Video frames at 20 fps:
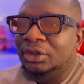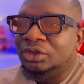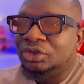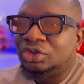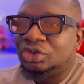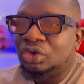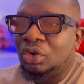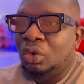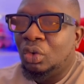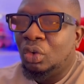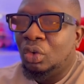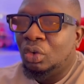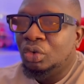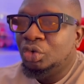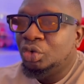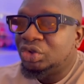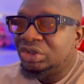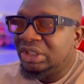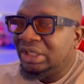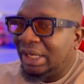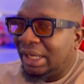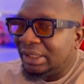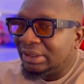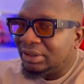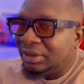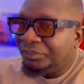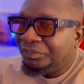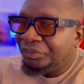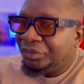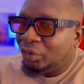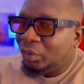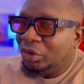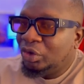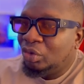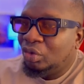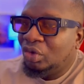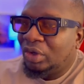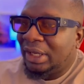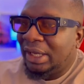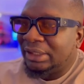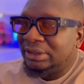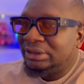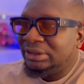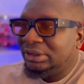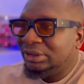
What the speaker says: So you see that when you look at